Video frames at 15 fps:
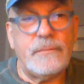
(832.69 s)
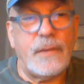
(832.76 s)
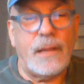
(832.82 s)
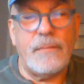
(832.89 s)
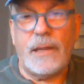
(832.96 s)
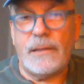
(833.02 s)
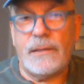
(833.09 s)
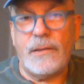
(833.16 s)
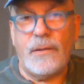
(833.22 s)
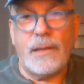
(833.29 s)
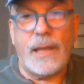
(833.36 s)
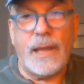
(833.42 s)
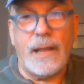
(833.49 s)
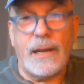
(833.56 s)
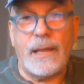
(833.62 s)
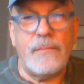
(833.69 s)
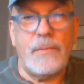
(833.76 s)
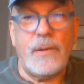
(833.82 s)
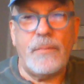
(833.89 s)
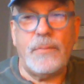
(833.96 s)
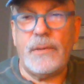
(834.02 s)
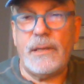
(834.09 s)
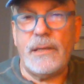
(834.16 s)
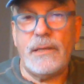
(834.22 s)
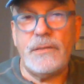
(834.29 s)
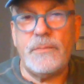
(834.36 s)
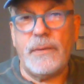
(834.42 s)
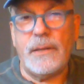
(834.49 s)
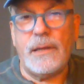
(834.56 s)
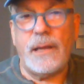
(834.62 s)
I'm not the only guy to come up with these,
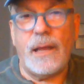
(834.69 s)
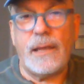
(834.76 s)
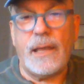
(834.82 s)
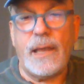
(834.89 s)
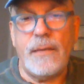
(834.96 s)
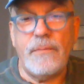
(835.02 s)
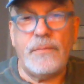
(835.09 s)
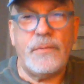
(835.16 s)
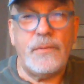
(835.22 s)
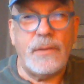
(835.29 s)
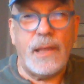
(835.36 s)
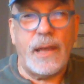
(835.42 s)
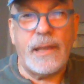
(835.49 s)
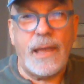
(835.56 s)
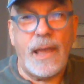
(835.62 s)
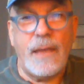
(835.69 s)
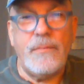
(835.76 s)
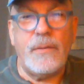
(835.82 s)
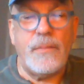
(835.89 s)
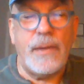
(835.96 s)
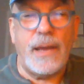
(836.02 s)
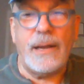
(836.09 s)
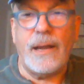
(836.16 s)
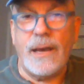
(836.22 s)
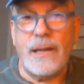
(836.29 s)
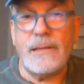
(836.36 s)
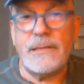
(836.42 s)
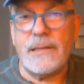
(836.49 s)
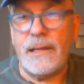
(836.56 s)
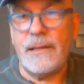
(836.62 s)
but I came I came to mind
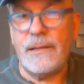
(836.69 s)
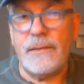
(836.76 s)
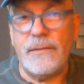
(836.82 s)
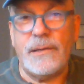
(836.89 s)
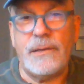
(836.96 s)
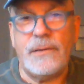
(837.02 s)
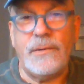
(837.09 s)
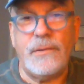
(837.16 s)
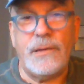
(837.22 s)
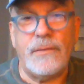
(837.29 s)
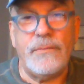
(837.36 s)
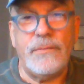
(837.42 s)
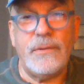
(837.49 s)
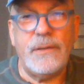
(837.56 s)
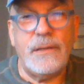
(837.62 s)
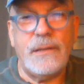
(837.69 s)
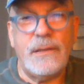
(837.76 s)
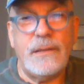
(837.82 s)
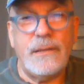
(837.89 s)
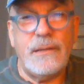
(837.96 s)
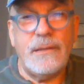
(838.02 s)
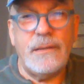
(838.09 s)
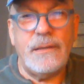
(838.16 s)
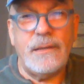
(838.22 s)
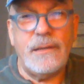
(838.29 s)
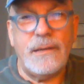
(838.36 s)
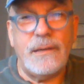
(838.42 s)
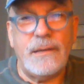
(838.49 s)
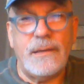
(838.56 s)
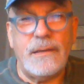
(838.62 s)
honestly through intuitive
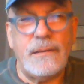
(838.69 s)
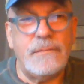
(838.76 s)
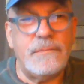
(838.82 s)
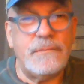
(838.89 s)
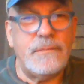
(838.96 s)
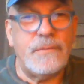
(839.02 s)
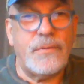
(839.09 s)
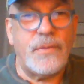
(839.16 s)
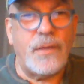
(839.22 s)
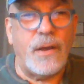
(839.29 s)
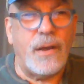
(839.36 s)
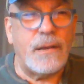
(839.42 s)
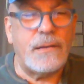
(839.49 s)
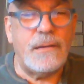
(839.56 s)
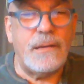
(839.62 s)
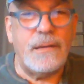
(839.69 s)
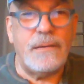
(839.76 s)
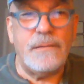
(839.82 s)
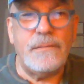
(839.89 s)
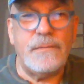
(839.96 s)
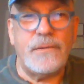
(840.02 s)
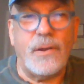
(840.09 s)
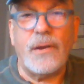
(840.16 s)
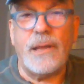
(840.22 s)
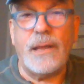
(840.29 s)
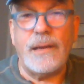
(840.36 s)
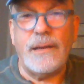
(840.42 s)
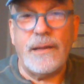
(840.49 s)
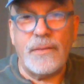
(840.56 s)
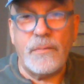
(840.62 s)
uh, thought and
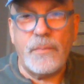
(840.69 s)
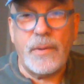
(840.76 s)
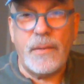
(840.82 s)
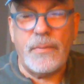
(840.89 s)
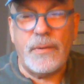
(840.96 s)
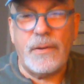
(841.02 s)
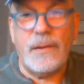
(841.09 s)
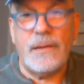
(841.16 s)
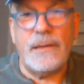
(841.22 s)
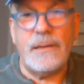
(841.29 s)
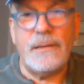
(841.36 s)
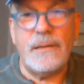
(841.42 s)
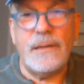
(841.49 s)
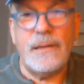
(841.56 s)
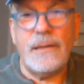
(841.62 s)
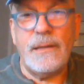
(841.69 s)
talking to other people and